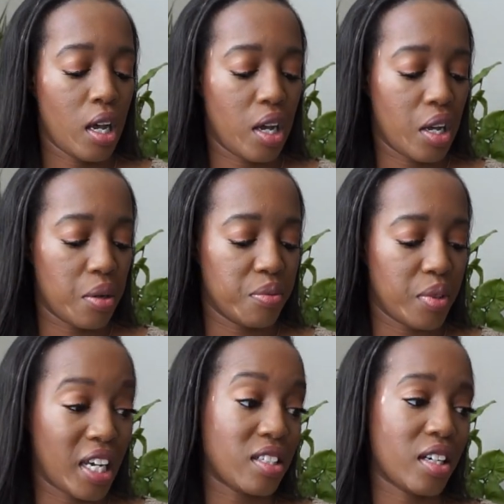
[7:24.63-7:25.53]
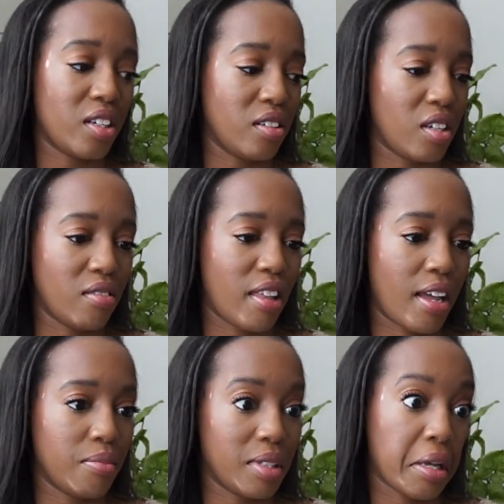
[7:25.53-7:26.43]
I guess I could have done
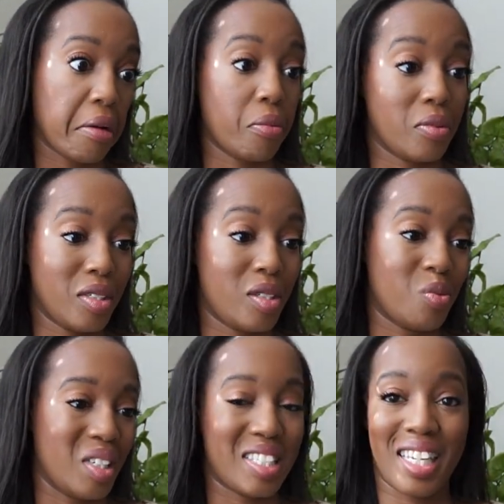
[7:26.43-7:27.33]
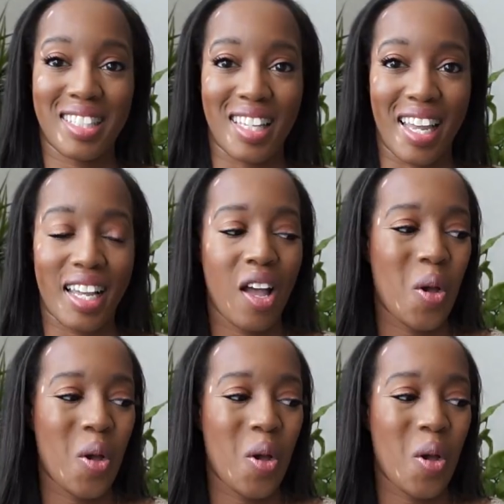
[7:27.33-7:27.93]
that and been like, well, this is what it tastes like.